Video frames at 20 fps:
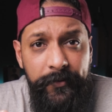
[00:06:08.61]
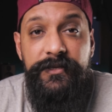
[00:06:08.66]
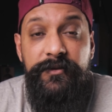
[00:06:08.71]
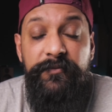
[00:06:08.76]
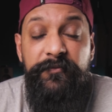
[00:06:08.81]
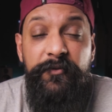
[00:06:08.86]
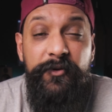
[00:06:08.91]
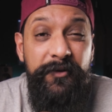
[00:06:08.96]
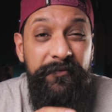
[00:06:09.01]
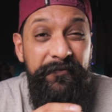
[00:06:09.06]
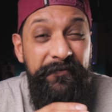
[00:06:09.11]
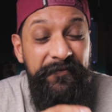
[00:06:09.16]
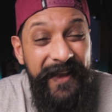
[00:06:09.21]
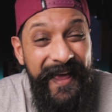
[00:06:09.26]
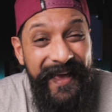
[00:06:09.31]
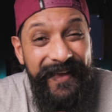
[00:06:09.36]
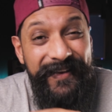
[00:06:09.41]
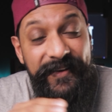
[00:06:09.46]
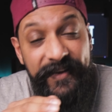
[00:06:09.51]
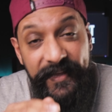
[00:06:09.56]
So for the
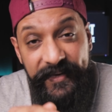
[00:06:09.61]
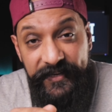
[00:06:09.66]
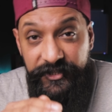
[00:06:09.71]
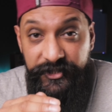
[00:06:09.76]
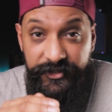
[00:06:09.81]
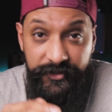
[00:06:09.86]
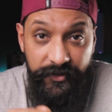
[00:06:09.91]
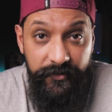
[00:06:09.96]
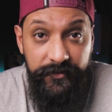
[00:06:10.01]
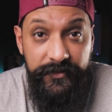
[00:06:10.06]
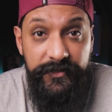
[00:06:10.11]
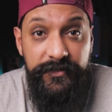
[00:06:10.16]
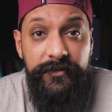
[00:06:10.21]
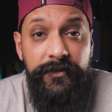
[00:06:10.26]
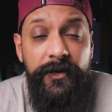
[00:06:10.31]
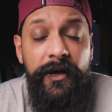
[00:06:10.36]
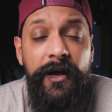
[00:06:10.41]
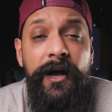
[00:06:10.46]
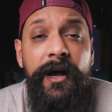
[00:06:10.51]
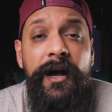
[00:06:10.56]
flat lay shots,
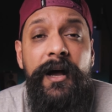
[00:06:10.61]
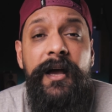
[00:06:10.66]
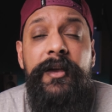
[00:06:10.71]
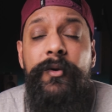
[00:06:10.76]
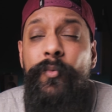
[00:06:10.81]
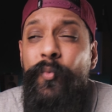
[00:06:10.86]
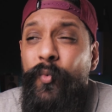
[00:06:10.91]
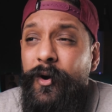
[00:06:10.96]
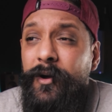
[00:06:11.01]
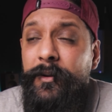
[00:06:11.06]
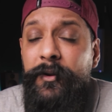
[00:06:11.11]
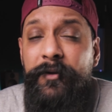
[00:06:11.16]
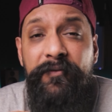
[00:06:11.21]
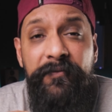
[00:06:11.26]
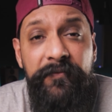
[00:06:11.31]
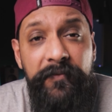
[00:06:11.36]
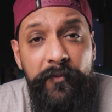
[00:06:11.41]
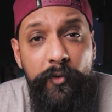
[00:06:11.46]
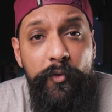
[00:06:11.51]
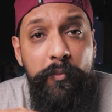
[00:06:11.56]
I want
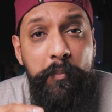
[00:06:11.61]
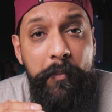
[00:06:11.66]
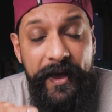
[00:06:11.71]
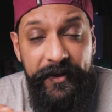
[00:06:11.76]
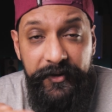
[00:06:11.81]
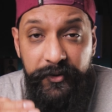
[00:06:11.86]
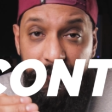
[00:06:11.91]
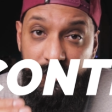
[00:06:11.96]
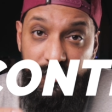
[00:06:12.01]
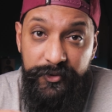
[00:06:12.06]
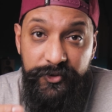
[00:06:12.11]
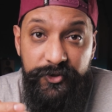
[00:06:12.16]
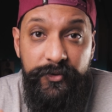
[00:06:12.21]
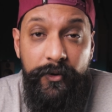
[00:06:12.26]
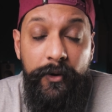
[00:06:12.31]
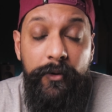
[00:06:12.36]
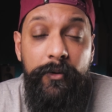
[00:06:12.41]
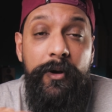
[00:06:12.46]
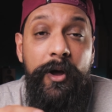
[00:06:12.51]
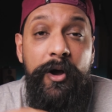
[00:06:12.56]
full manual
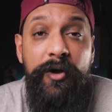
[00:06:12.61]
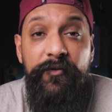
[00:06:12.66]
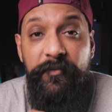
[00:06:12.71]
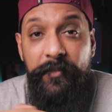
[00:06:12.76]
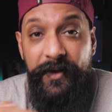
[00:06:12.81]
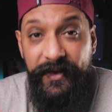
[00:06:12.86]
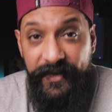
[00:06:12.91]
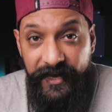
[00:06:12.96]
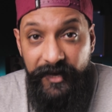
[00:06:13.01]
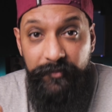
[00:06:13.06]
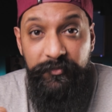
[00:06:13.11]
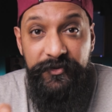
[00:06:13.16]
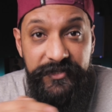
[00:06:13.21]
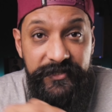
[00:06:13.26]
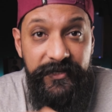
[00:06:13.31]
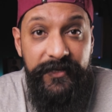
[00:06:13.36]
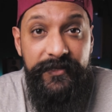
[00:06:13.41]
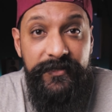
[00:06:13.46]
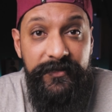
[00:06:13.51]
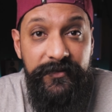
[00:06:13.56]
control over my camera
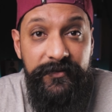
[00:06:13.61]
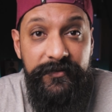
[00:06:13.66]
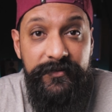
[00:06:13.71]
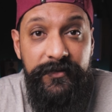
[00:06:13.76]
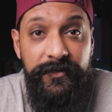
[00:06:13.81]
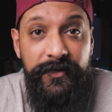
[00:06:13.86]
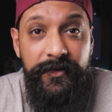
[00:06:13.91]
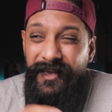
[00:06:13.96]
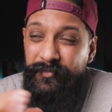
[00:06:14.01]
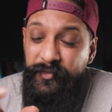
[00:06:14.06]
settings.